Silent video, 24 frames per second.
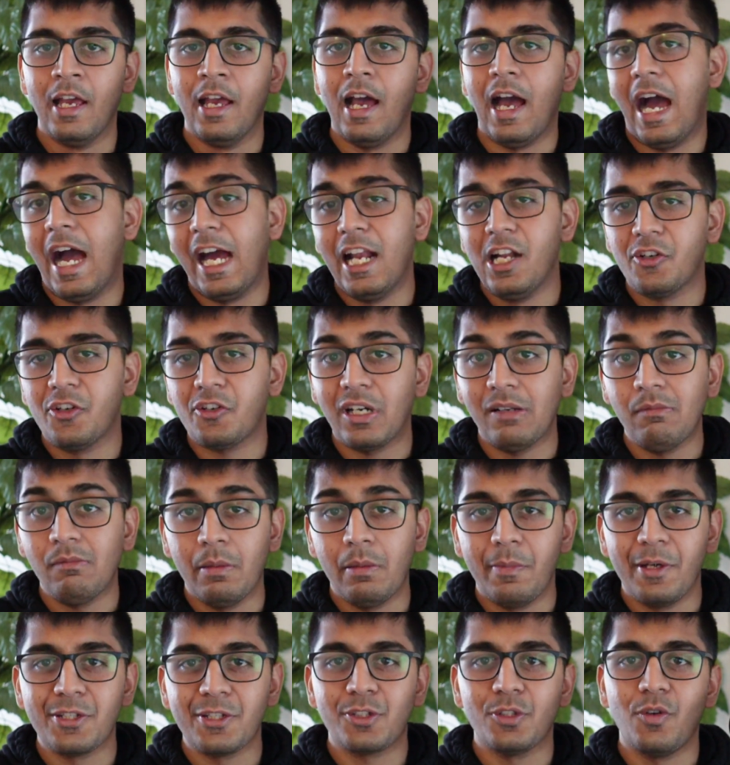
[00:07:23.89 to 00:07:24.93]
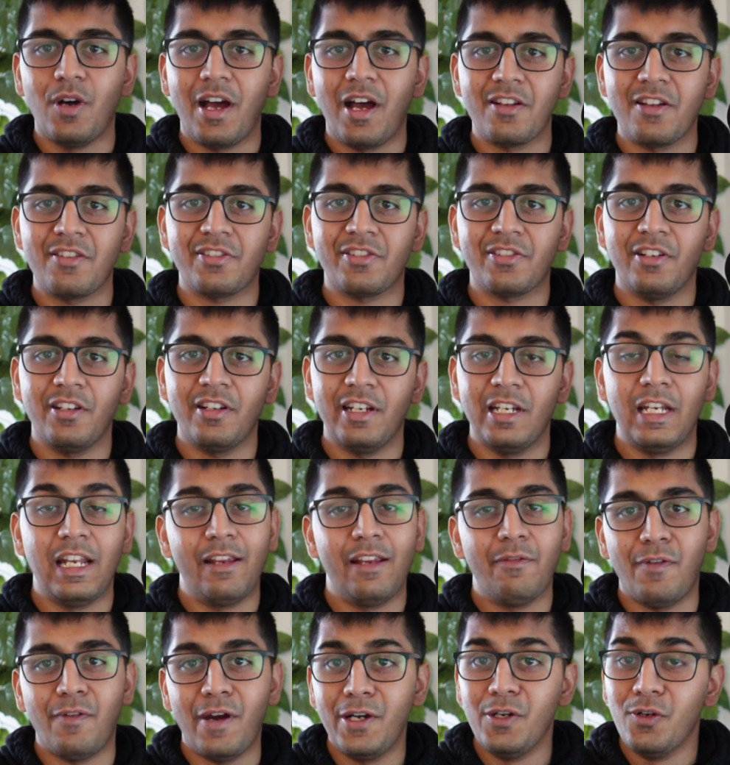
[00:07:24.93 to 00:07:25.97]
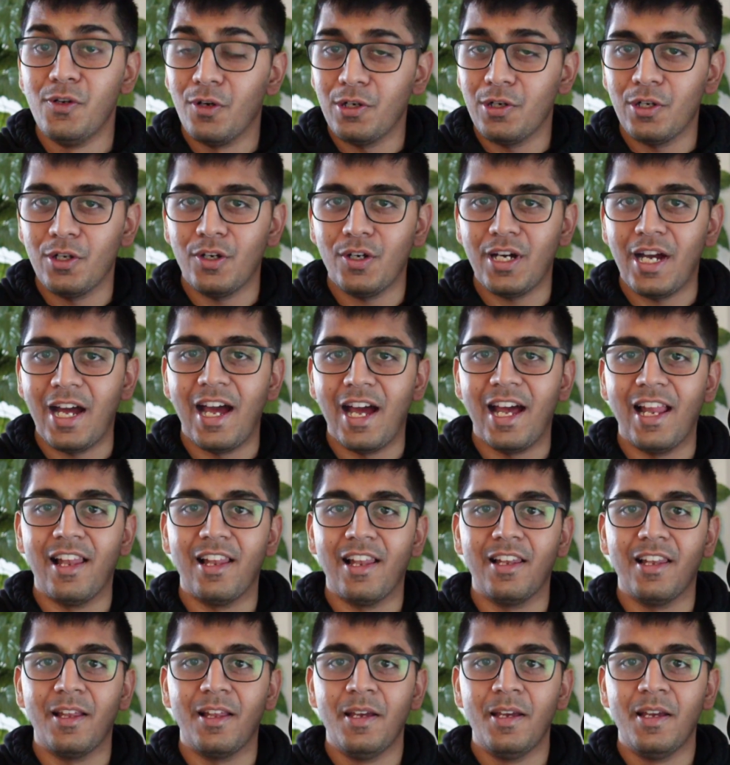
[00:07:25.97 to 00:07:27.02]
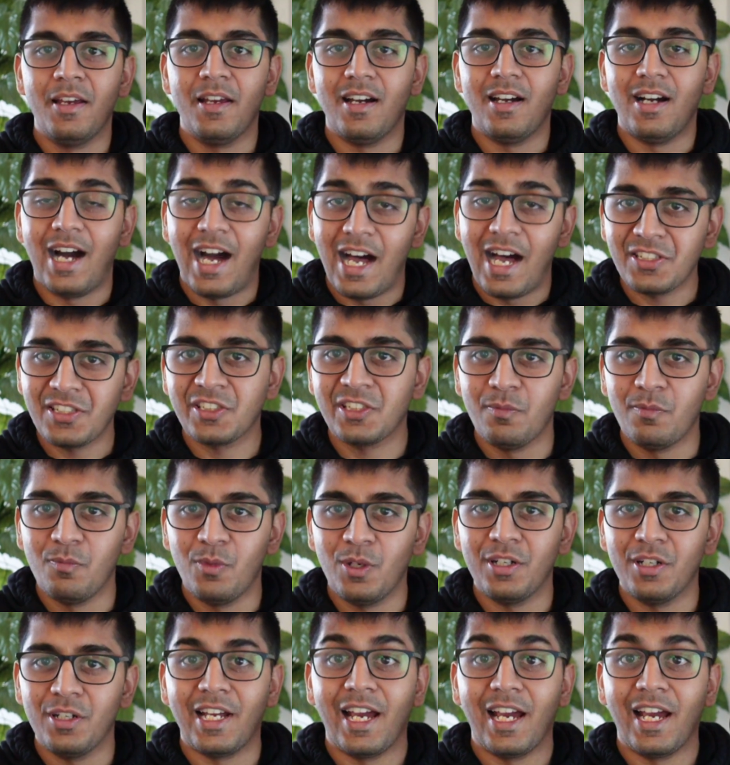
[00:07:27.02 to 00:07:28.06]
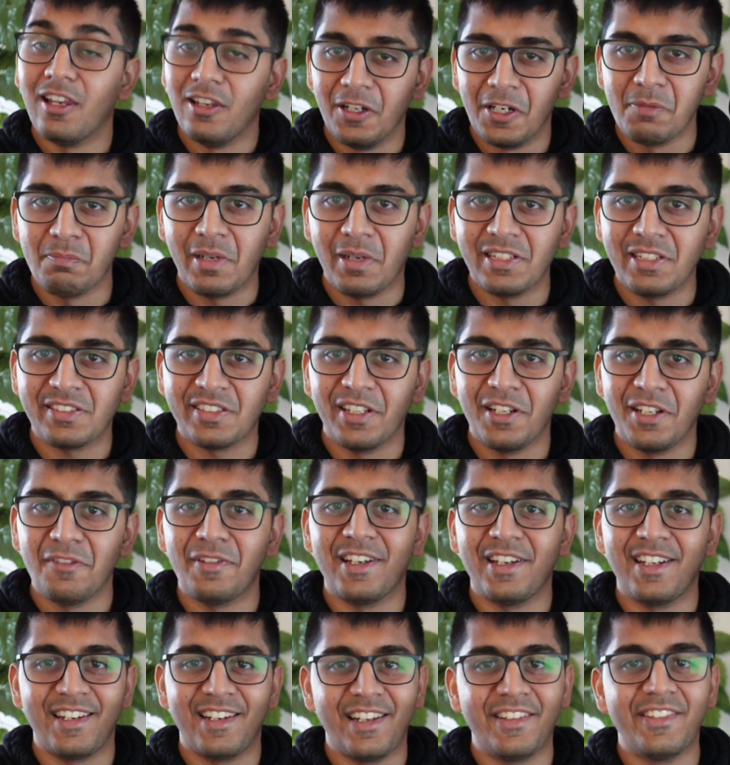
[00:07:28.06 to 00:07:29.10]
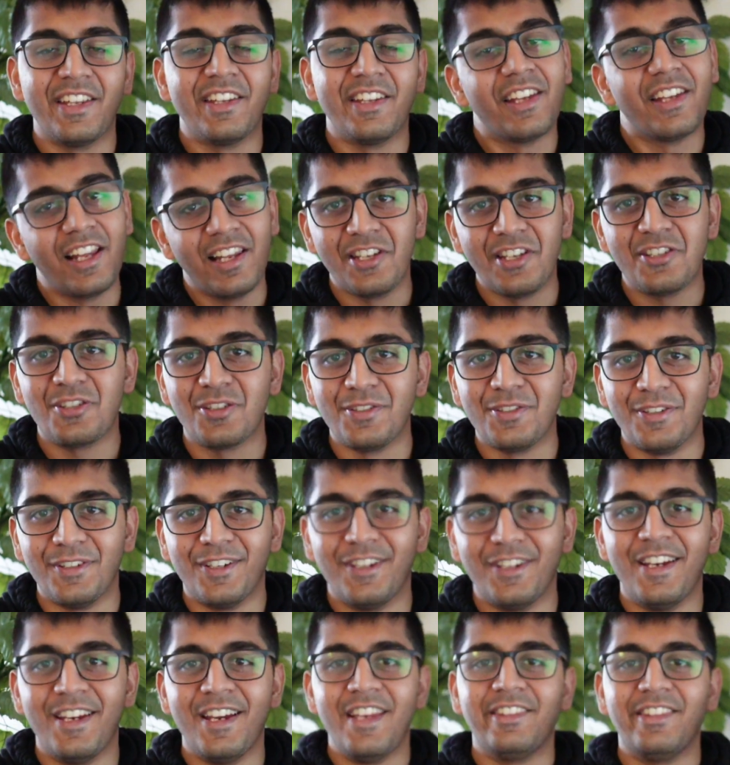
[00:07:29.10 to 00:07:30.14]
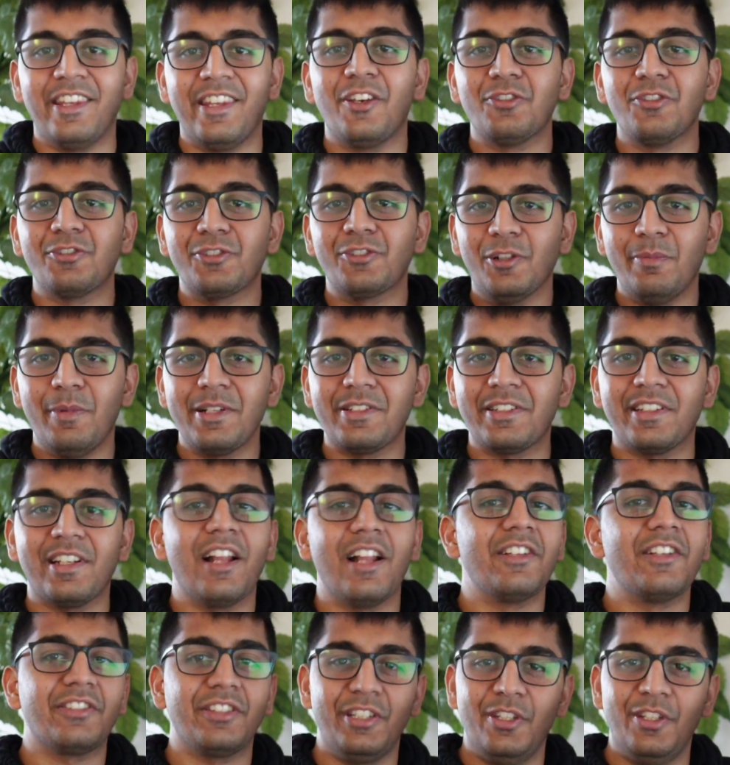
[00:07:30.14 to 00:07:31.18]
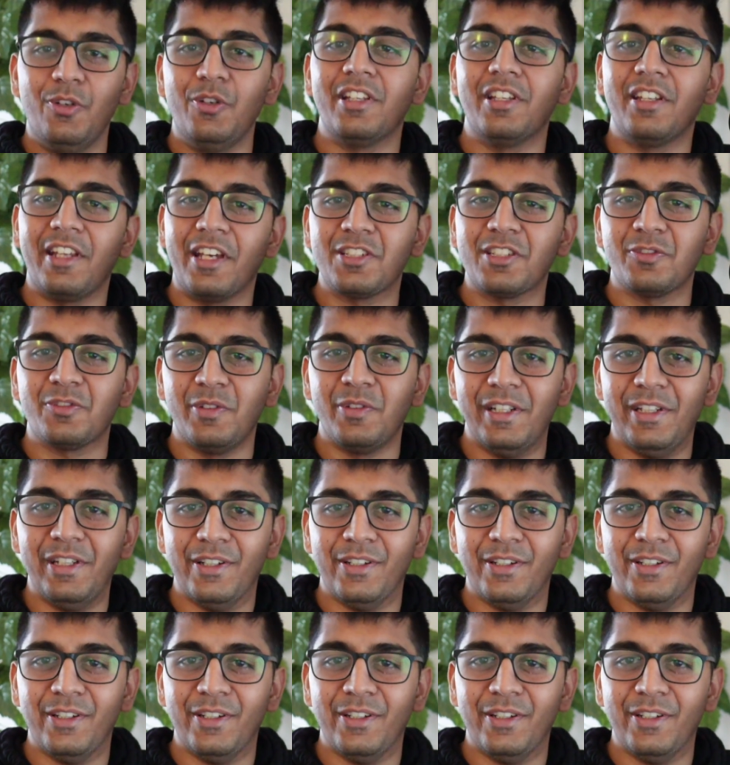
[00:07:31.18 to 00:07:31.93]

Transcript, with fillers: I'll try my best to answer. And if I don't know, I'll ask someone, I'll learn myself, and then I'll let you know. Thank you so much, and I'll see you in the next video.